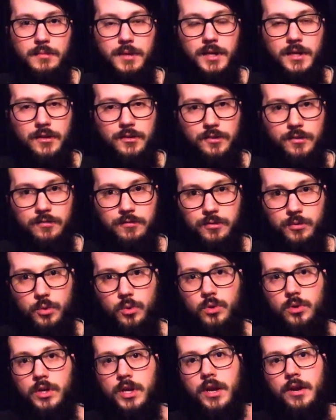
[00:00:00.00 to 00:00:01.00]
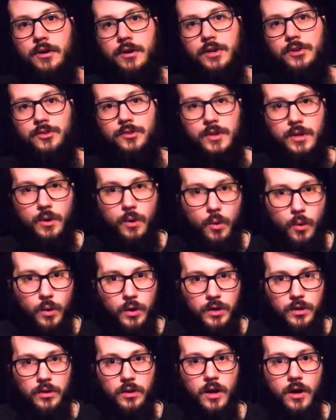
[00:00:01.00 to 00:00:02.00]
because the fuel carries the
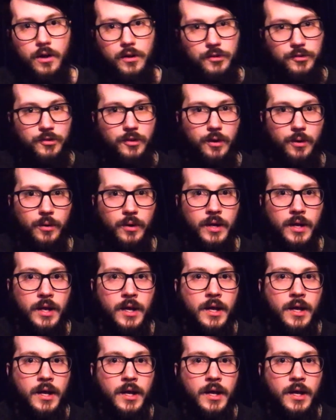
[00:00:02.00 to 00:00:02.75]
oil also.